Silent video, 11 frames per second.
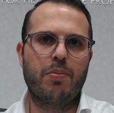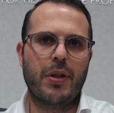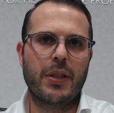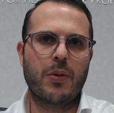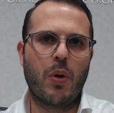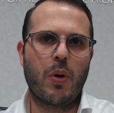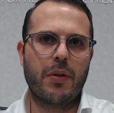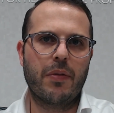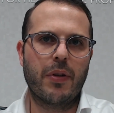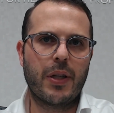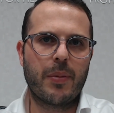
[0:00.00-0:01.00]
print what
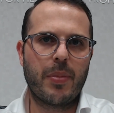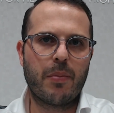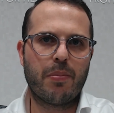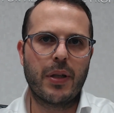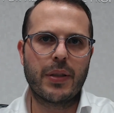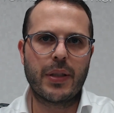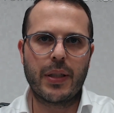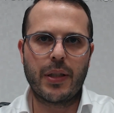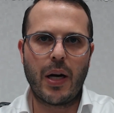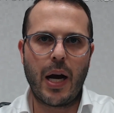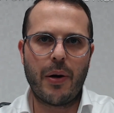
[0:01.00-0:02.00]
you've already been
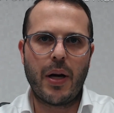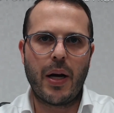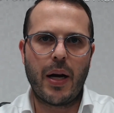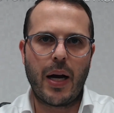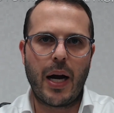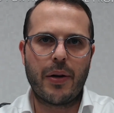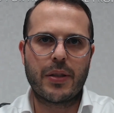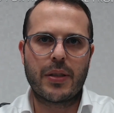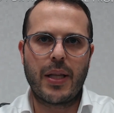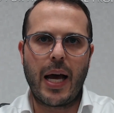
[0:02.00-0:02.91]
printing? You know, how how does